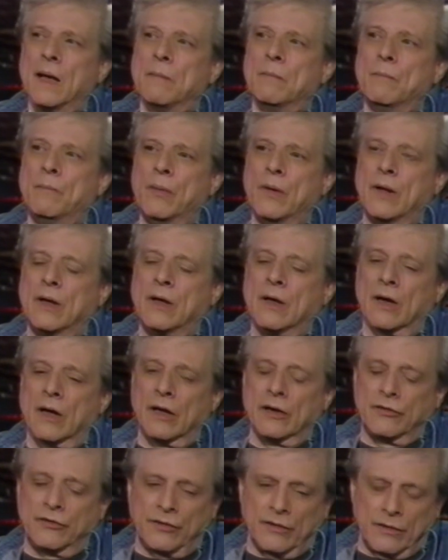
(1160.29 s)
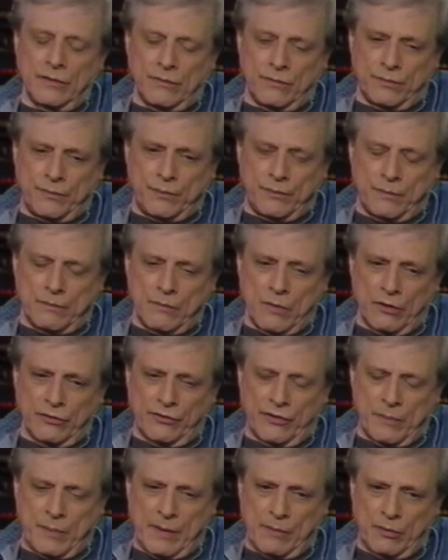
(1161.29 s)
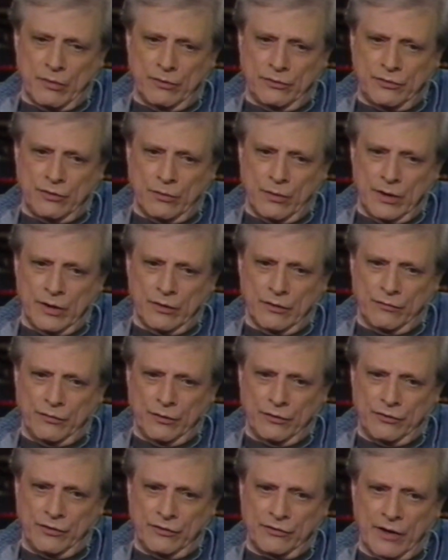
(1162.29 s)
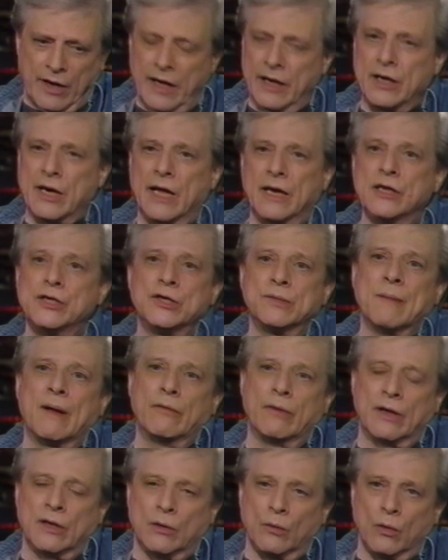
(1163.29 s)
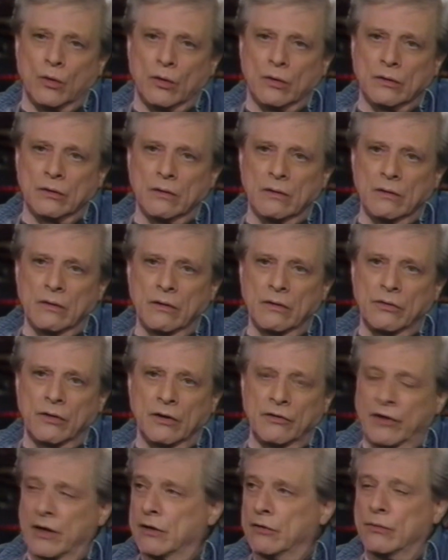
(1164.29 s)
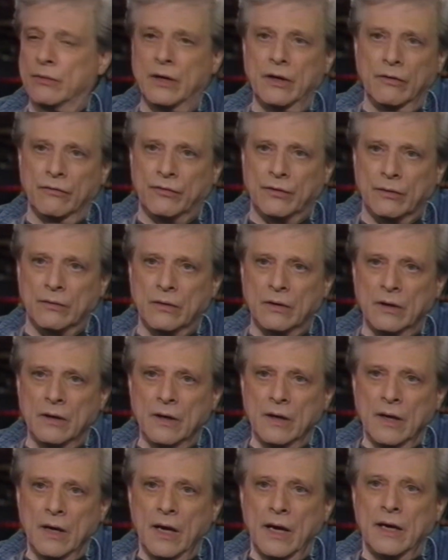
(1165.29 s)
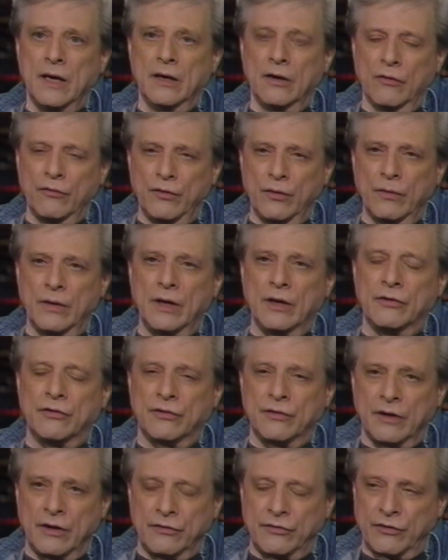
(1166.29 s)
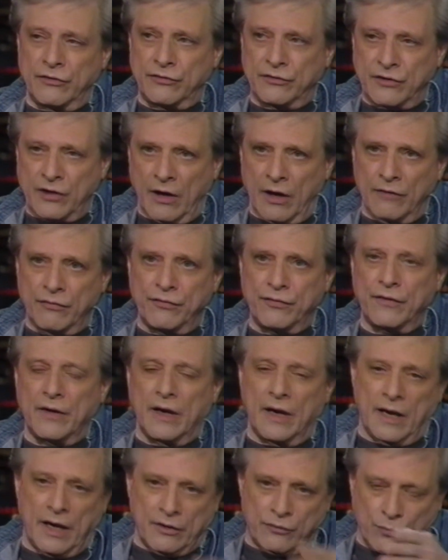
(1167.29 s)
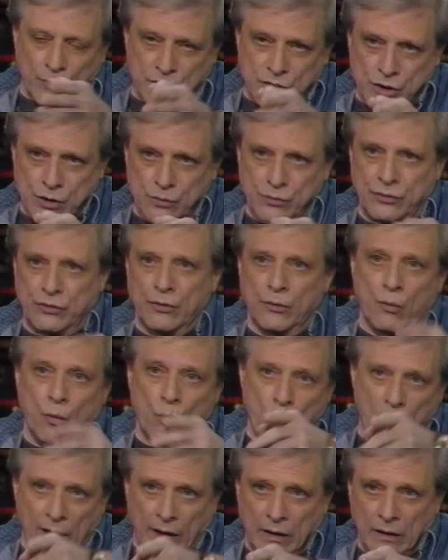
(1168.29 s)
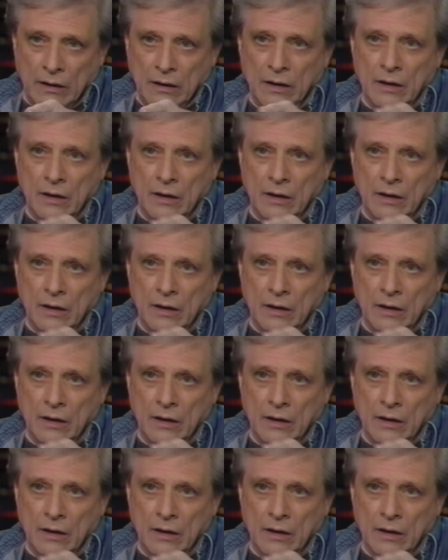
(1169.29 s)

Because most of the people who do interviews these any any schmendrick in the world thinks they can do an interview. Interviewing is, is as tough as what you do well.